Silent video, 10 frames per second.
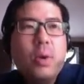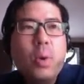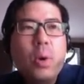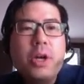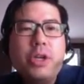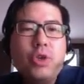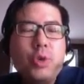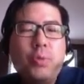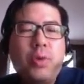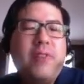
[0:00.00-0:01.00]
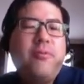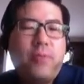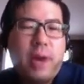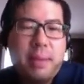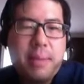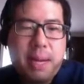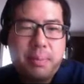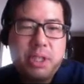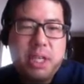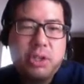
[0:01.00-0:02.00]
or you reframe
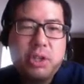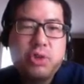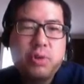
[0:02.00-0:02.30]
hypertension